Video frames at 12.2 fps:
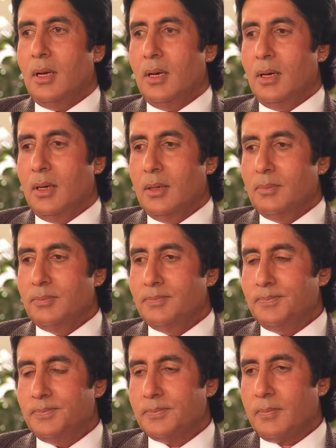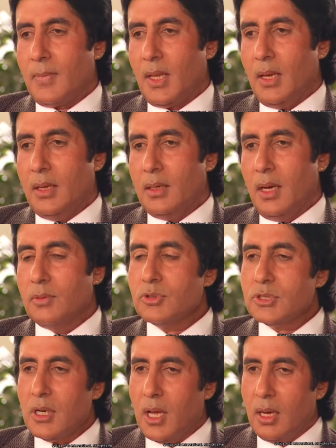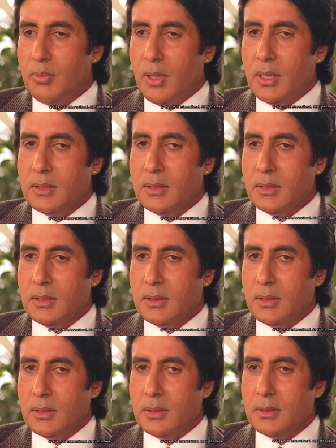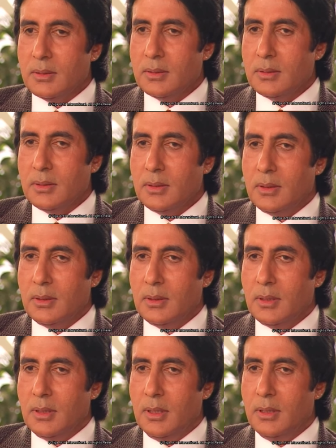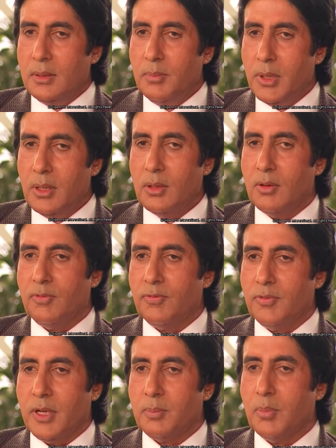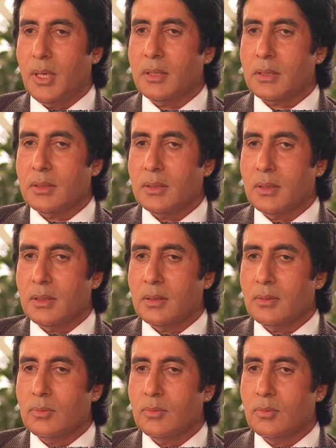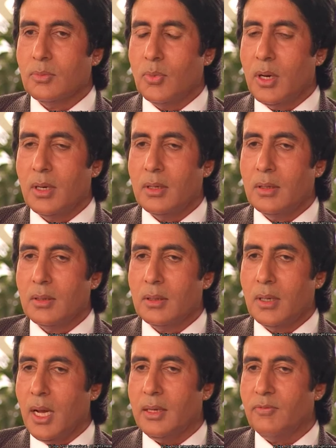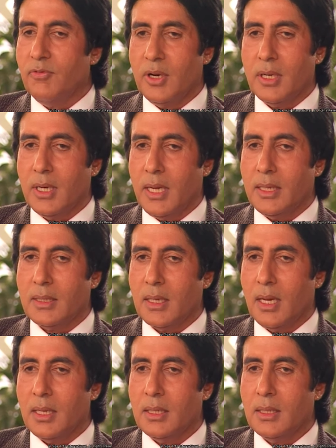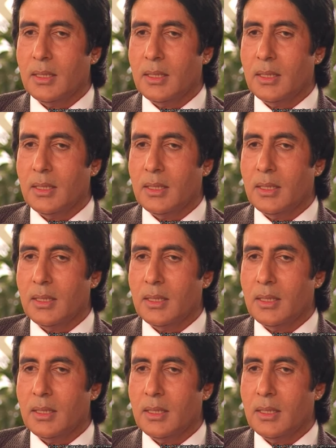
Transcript: Um, and I was in Allahabad, and uh, in the middle of that month, uh, one night, very late, I,